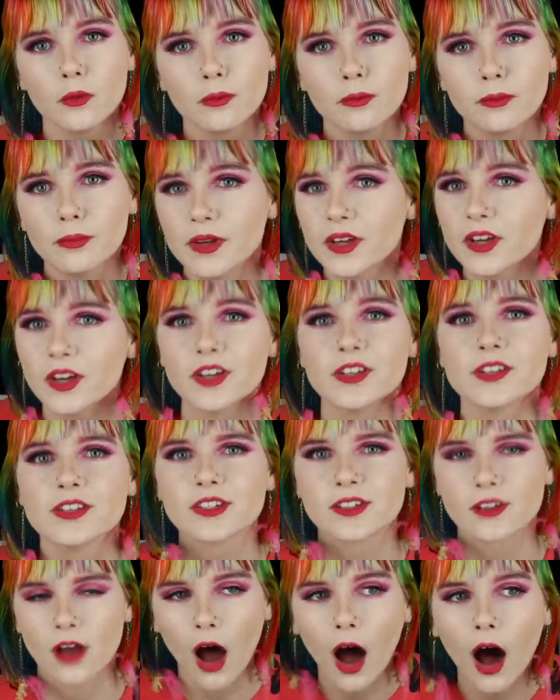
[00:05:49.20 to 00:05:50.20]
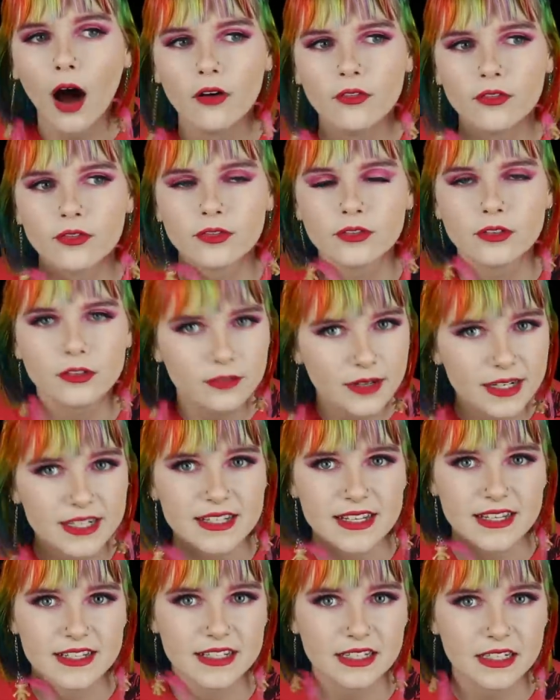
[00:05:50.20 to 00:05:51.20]
because of
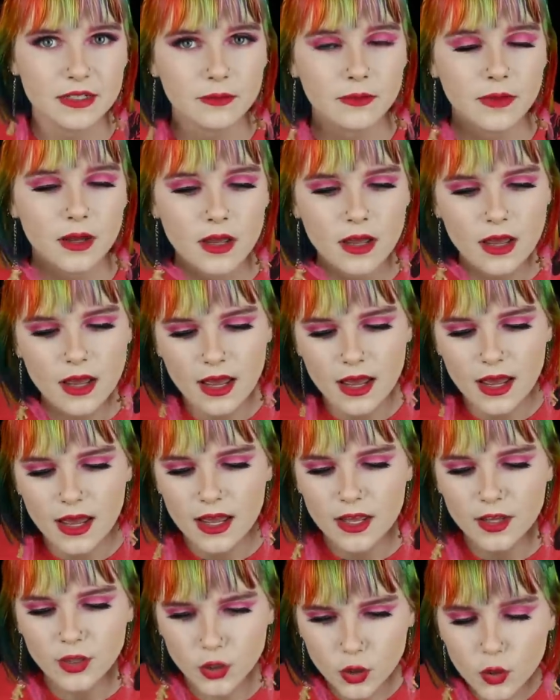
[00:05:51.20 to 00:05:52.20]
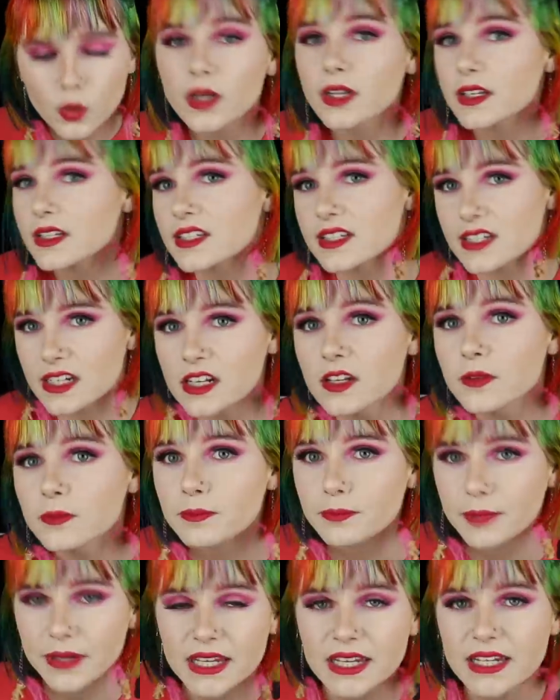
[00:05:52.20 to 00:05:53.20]
racism. You can still
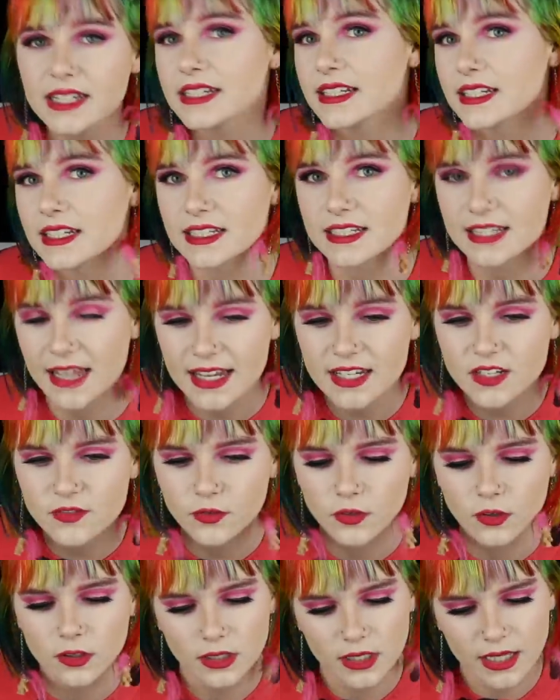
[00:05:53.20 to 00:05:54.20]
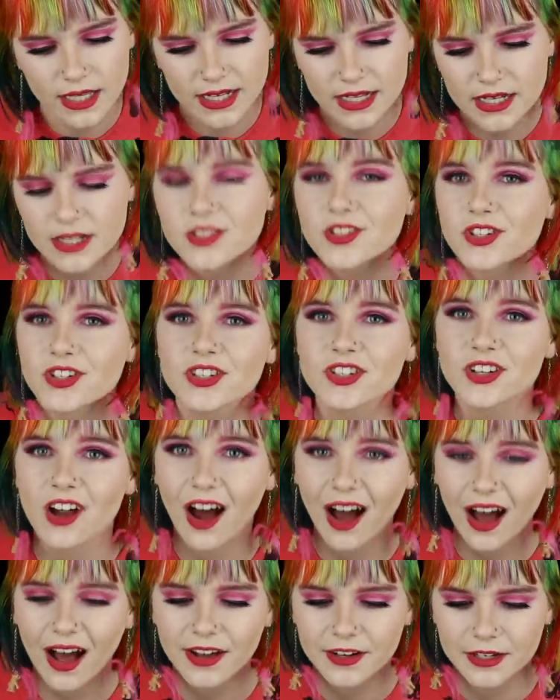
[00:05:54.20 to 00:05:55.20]
be successful, it is just
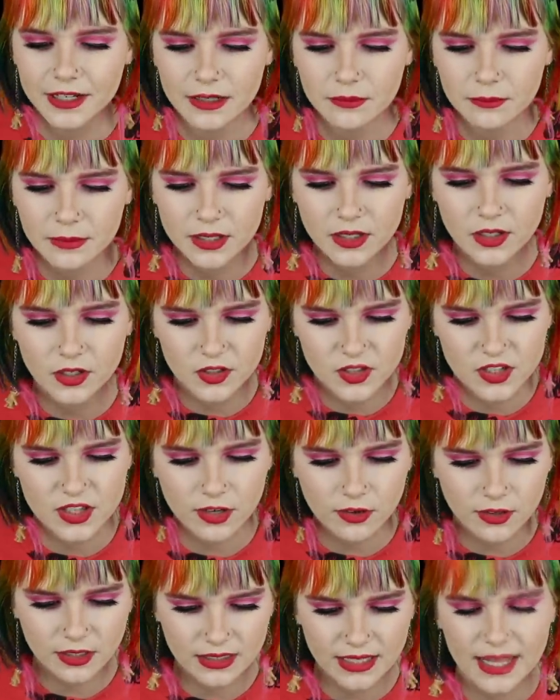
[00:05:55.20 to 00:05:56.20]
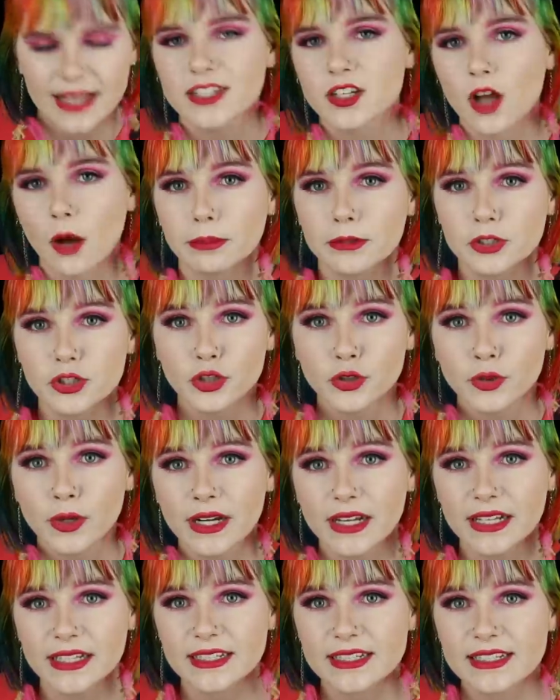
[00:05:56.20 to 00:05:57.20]
harder because there are less
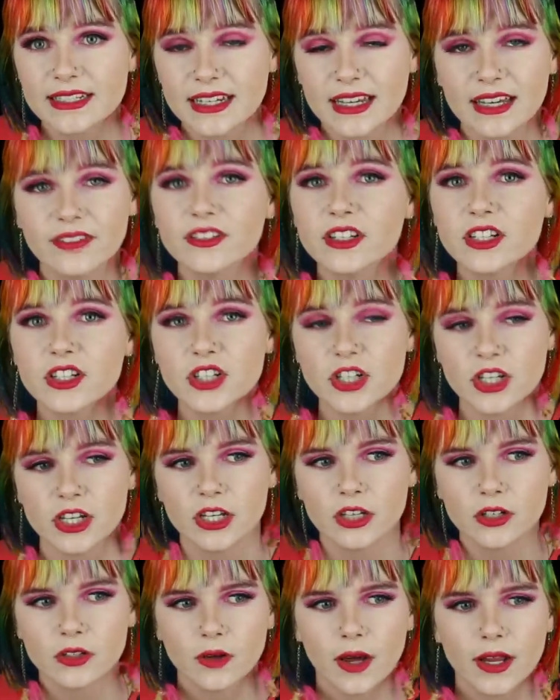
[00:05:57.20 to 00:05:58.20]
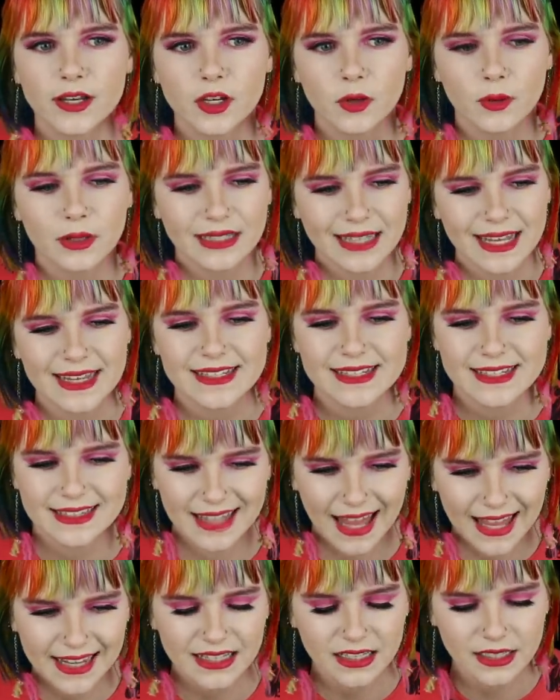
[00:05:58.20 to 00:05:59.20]
opportunities given to you and you are less
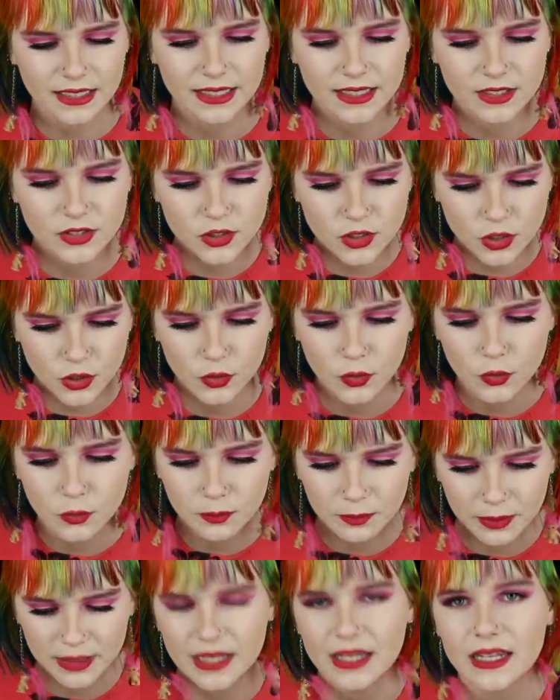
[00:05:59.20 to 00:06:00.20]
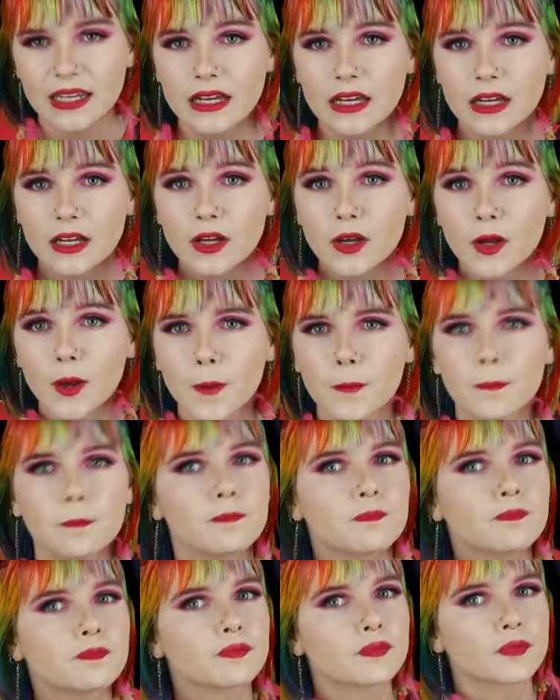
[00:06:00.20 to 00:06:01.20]
likely to be
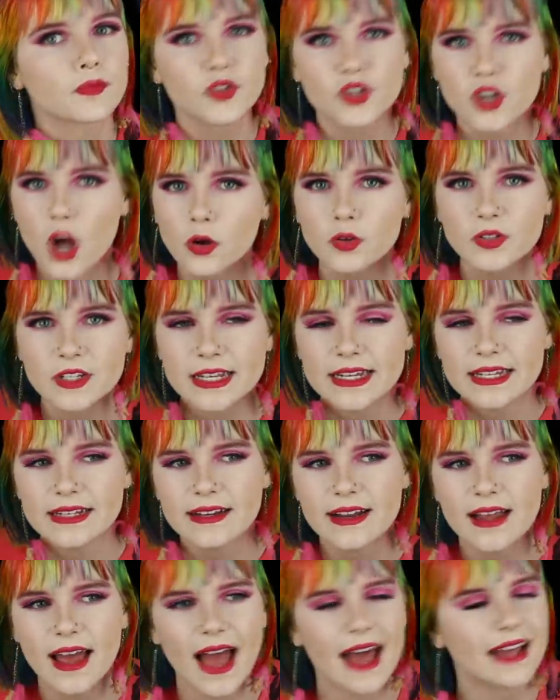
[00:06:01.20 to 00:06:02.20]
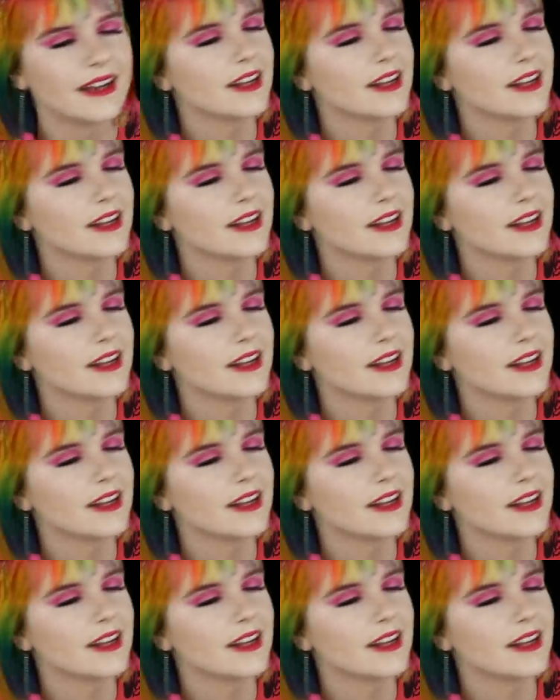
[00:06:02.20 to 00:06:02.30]
chosen. And